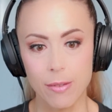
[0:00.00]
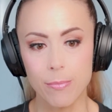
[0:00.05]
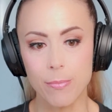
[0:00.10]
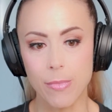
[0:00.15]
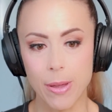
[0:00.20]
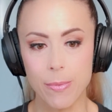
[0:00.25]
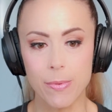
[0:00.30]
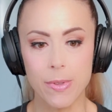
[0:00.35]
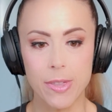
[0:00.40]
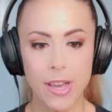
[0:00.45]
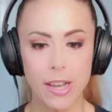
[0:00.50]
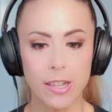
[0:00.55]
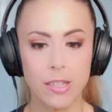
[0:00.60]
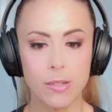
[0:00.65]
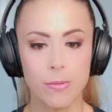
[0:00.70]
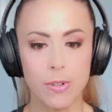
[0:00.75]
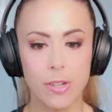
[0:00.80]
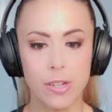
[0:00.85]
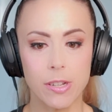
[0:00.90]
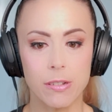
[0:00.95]
maybe
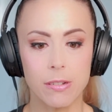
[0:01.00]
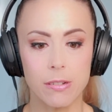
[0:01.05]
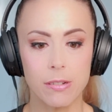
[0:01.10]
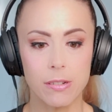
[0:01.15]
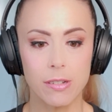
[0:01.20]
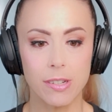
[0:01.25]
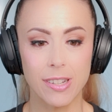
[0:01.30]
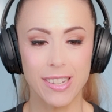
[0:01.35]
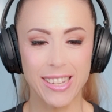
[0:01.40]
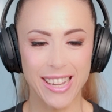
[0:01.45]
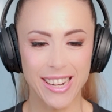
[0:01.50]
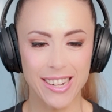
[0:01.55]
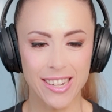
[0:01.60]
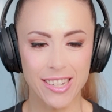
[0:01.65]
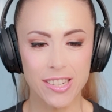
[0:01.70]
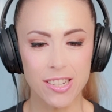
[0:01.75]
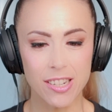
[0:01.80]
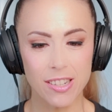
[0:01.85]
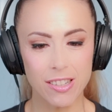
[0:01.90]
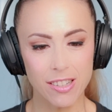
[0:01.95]
that's when you get
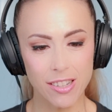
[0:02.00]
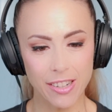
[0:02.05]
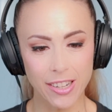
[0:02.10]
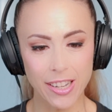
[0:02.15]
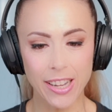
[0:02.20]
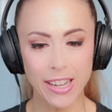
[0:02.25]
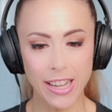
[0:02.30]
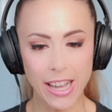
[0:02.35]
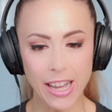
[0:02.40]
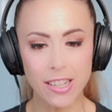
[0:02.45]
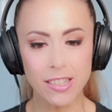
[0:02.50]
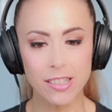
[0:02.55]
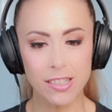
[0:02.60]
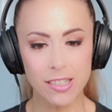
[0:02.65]
into looking at